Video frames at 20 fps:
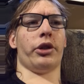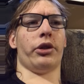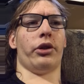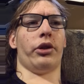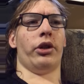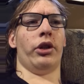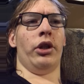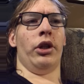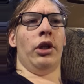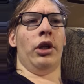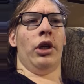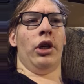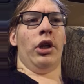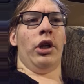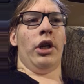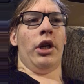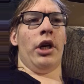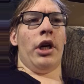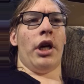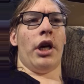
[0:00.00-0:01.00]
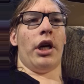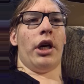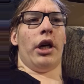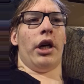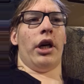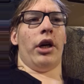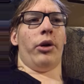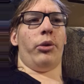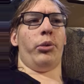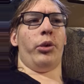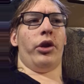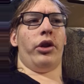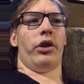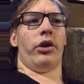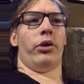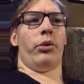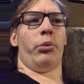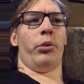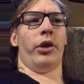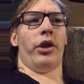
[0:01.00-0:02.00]
and
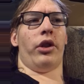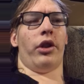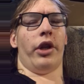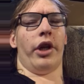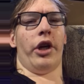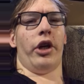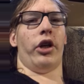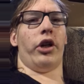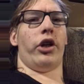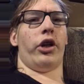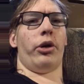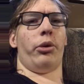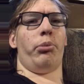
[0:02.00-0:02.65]
with like